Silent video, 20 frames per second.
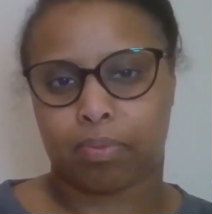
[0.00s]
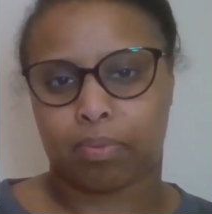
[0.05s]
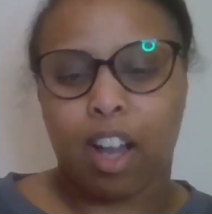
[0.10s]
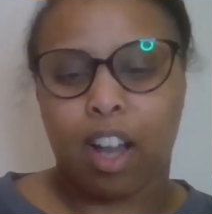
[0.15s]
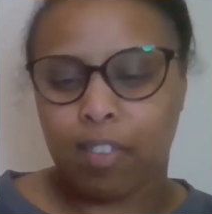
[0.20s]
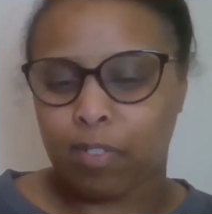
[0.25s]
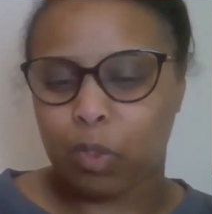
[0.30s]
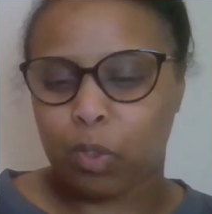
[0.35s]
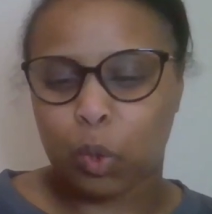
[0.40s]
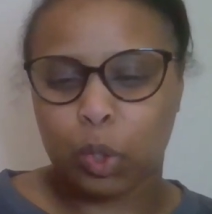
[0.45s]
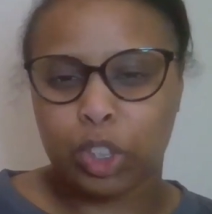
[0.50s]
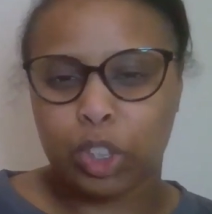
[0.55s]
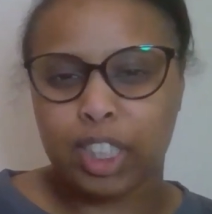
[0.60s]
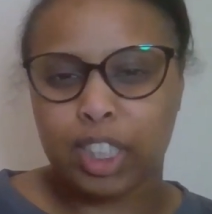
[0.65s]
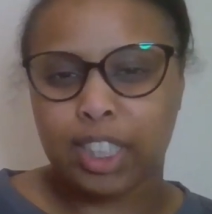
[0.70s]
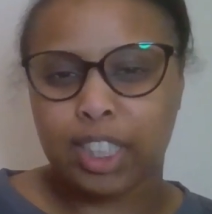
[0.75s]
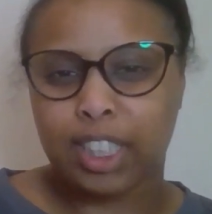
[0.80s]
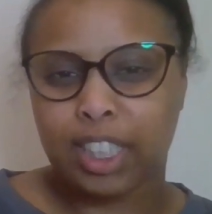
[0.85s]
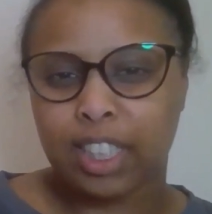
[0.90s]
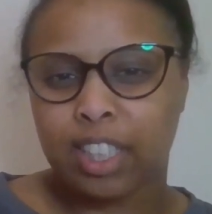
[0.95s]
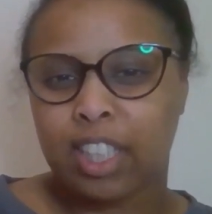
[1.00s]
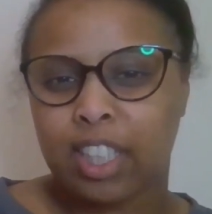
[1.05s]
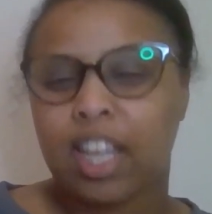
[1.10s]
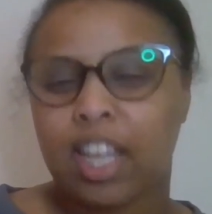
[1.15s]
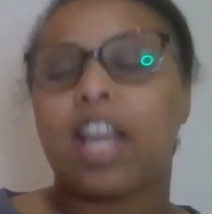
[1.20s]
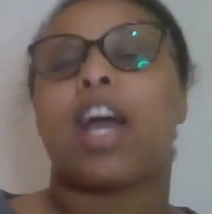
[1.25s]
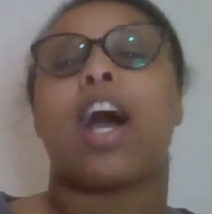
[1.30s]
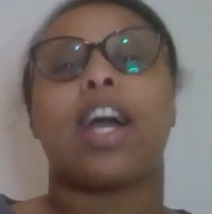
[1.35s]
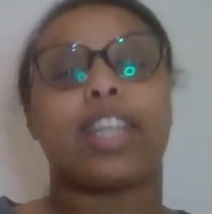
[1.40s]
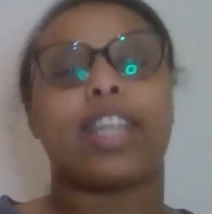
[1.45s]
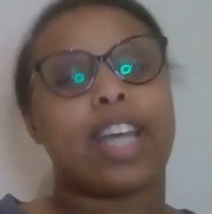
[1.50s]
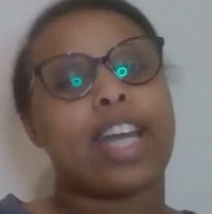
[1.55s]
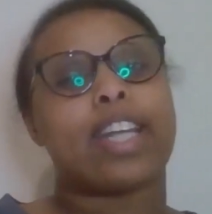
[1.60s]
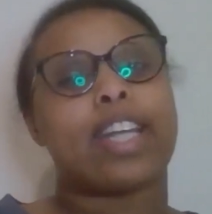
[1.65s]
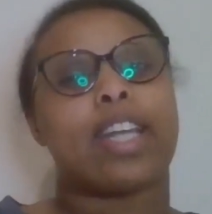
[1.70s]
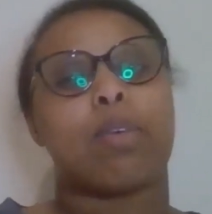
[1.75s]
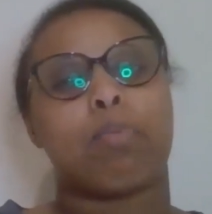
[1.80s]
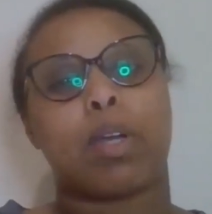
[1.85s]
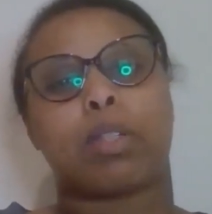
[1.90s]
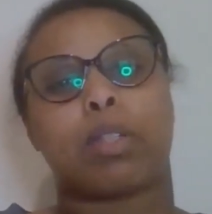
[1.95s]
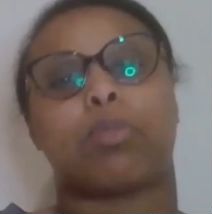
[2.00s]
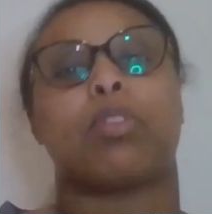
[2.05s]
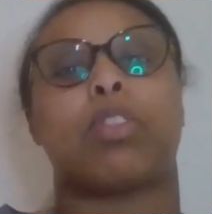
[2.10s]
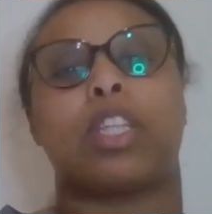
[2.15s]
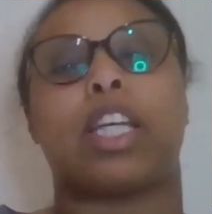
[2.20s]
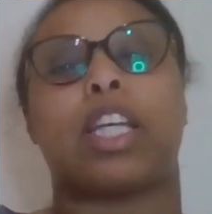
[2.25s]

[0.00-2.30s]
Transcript: Unfortunately? Again, it makes you